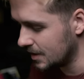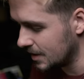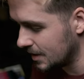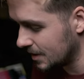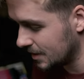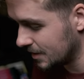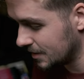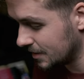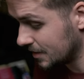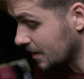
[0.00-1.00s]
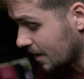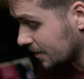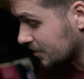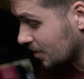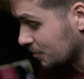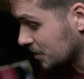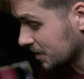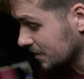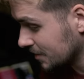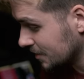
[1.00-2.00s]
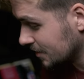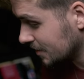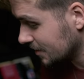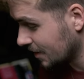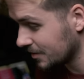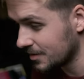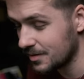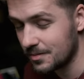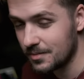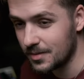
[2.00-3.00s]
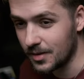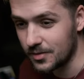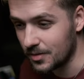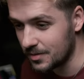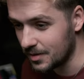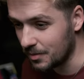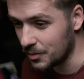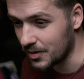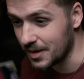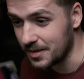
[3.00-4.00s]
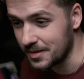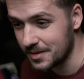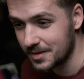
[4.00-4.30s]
and yeah, it stopped working. Uh, that's that's that was it.